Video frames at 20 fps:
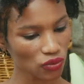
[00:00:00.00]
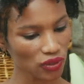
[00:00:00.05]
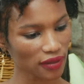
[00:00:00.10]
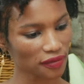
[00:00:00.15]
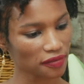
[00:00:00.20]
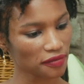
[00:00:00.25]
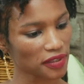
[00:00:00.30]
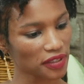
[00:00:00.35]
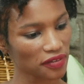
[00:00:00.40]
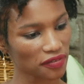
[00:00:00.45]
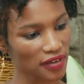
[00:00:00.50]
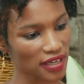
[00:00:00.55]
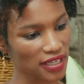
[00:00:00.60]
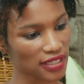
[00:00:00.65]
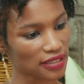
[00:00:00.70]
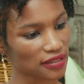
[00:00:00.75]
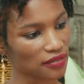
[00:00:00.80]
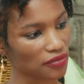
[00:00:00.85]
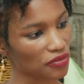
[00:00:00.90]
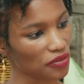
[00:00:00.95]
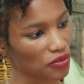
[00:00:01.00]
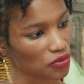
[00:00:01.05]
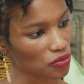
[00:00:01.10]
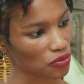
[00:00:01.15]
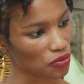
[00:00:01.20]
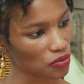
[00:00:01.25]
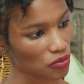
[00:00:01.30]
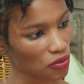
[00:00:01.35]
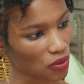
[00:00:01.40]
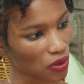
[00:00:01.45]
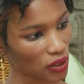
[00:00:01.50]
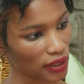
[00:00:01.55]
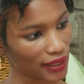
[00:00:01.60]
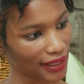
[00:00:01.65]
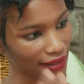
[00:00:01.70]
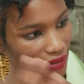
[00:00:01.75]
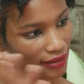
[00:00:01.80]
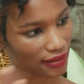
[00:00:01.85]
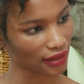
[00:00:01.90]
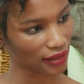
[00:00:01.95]
the first few
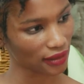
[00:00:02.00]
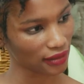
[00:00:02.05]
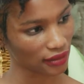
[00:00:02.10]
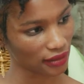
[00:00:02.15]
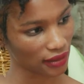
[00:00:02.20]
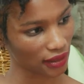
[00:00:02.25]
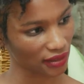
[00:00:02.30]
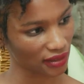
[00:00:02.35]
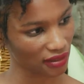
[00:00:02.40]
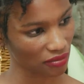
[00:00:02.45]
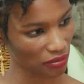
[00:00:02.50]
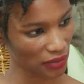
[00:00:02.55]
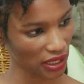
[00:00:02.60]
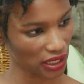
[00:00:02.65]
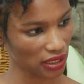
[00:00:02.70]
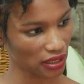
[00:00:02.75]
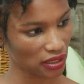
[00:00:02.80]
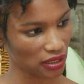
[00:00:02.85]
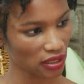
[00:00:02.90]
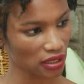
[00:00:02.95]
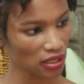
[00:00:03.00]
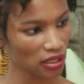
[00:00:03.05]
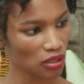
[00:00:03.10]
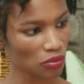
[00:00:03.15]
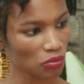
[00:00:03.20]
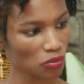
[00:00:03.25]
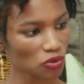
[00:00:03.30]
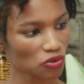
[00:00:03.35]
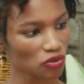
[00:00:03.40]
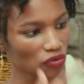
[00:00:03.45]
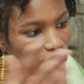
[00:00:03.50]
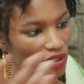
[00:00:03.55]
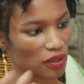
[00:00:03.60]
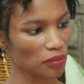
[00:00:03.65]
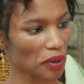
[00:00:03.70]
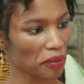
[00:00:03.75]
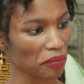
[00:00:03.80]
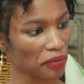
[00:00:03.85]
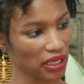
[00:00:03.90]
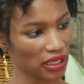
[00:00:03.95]
orders that I made, most of
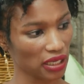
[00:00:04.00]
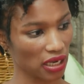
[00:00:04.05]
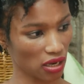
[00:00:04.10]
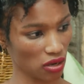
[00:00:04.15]
them I made a